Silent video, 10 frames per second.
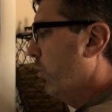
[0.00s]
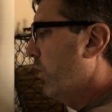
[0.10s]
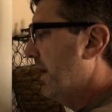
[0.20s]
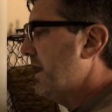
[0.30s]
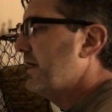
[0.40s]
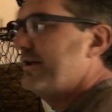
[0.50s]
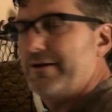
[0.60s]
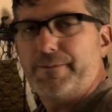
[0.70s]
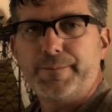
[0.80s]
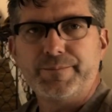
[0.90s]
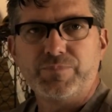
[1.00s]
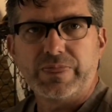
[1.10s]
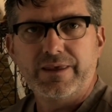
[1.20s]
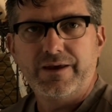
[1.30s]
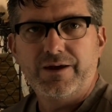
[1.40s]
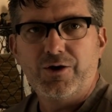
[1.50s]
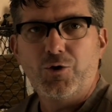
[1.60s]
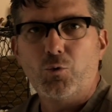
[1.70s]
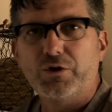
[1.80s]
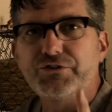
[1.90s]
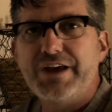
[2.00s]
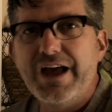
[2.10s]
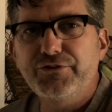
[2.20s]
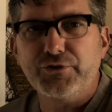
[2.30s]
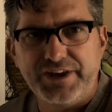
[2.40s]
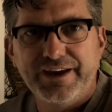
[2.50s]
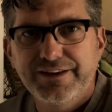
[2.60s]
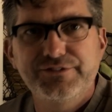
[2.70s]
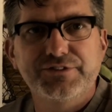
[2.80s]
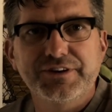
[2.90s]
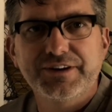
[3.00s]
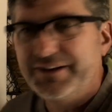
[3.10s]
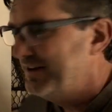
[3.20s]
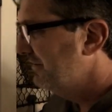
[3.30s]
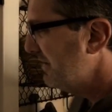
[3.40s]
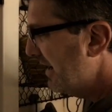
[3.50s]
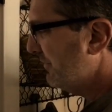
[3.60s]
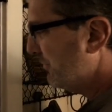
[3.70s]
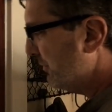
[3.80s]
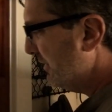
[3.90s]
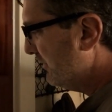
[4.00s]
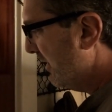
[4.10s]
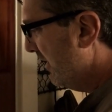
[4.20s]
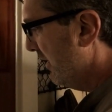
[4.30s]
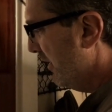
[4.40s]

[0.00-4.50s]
1? What's the answer, kids? The answer is